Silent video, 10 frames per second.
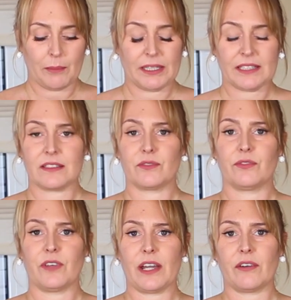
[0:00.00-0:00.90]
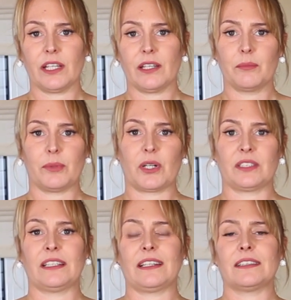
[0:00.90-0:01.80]
But it's very
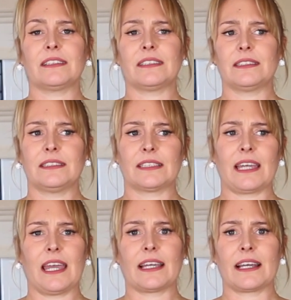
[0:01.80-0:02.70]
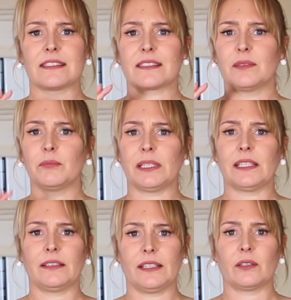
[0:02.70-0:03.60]
important that the cake has
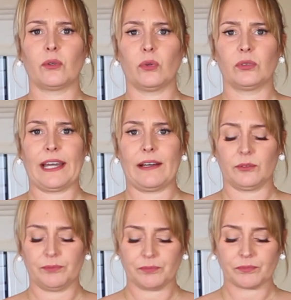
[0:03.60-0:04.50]
completely cooled down.